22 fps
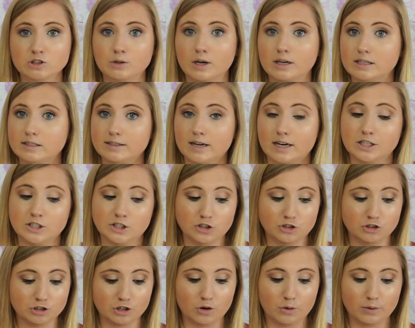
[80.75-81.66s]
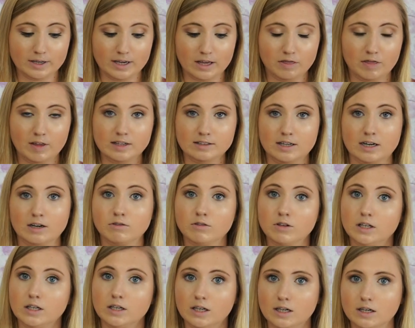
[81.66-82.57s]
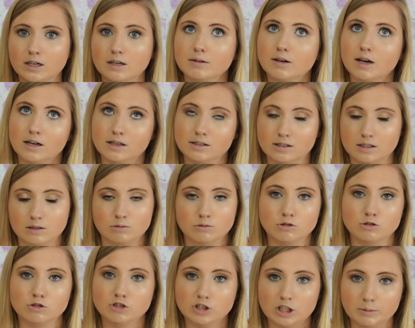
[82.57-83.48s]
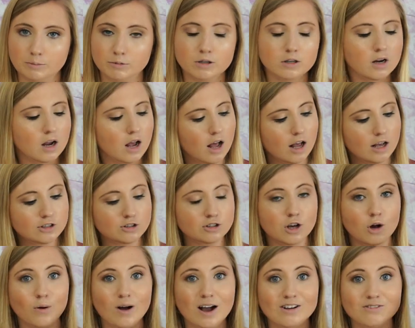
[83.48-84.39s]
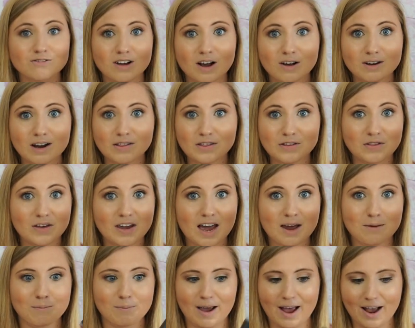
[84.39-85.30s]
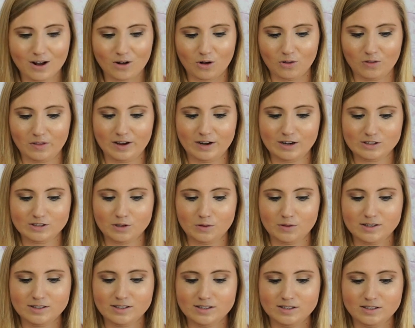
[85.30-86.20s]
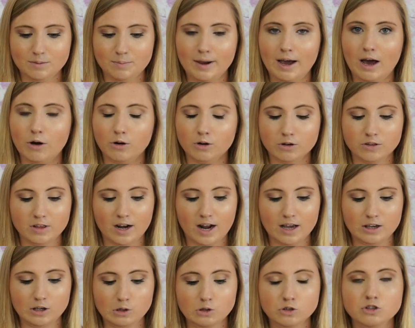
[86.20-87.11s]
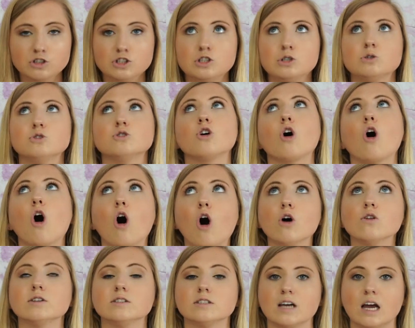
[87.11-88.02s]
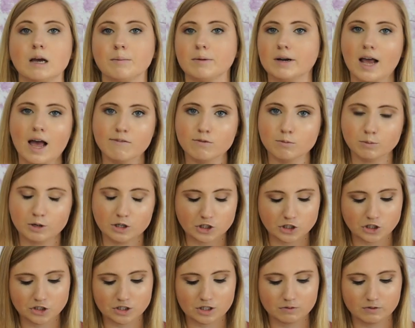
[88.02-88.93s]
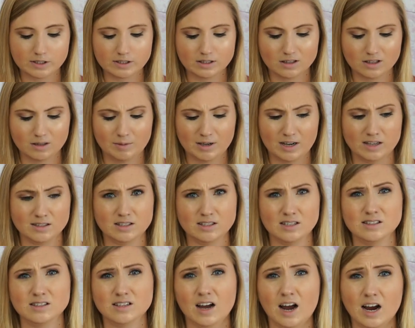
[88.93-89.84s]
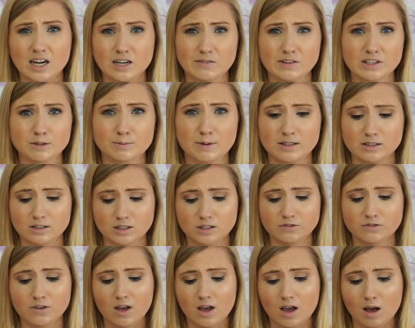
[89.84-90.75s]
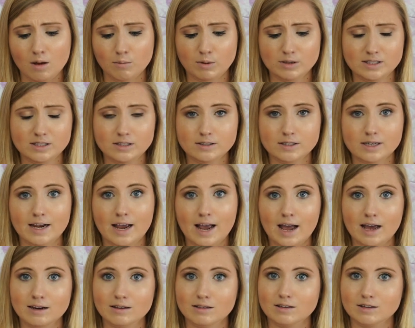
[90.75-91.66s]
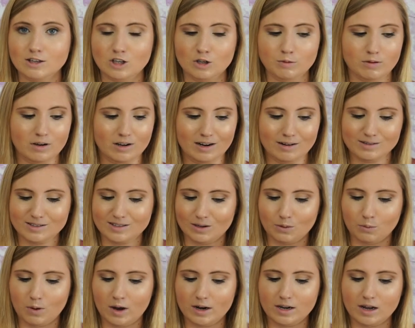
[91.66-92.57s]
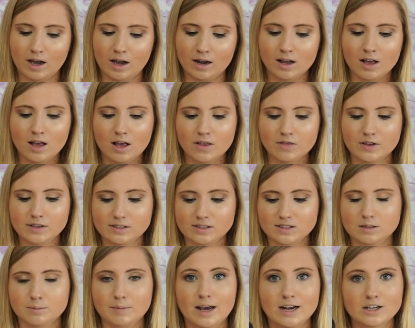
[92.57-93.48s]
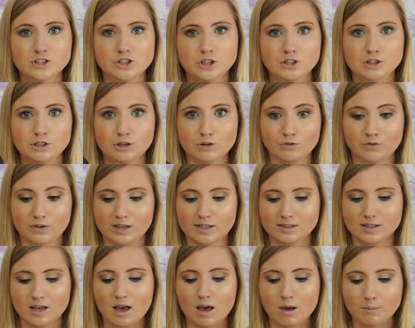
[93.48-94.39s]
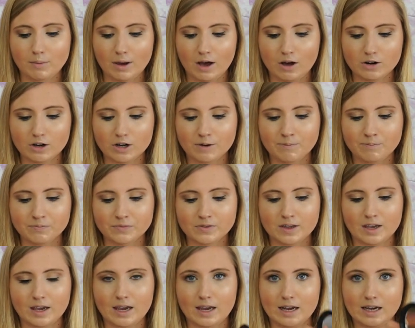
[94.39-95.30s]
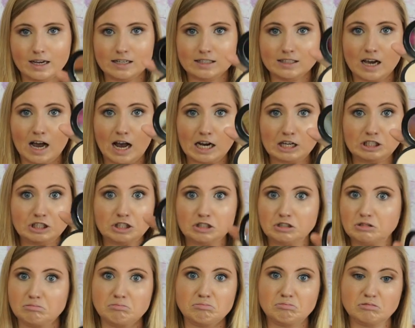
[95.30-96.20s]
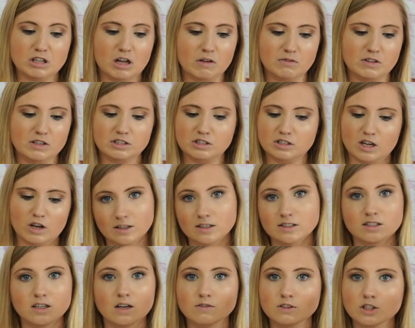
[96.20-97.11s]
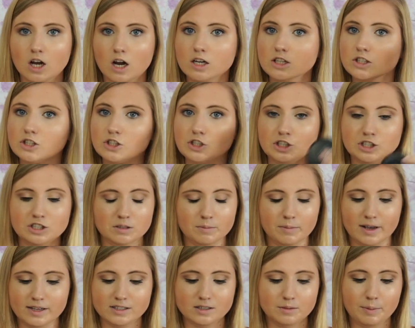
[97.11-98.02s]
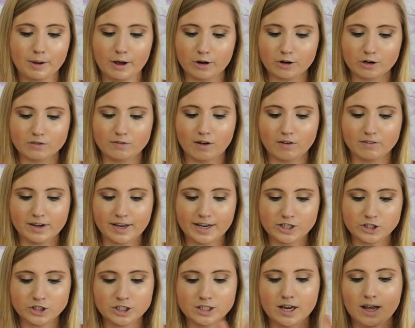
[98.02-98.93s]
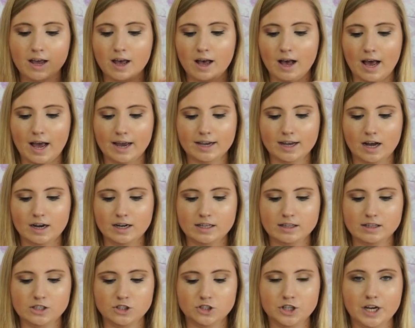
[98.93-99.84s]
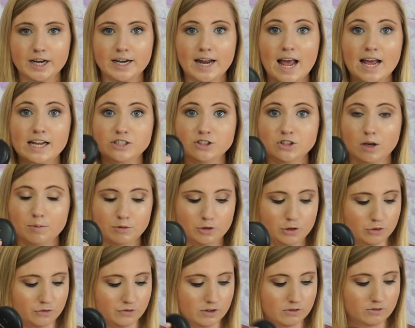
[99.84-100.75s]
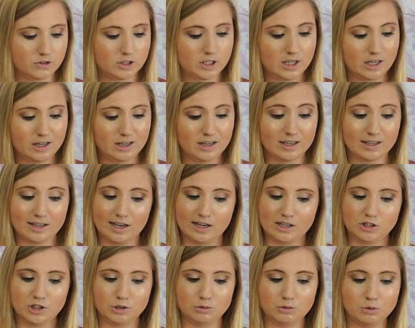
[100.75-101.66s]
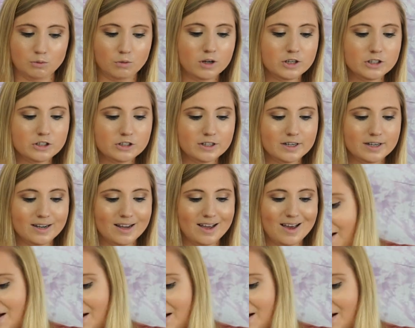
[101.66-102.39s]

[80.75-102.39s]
So I decided just to go and get things that I really needed because it was cheaper. So I found out that they had MAC on there. So this is the powder that I used to use all the time, but I haven't purchased it recently because it is kind of expensive. But since I had the coupon, I was like, why not? This is the MAC Studio Fix powder and I just love this stuff. This stuff is honestly just the best powder foundation foundation. I got it in the shade NW15 in case you were wondering.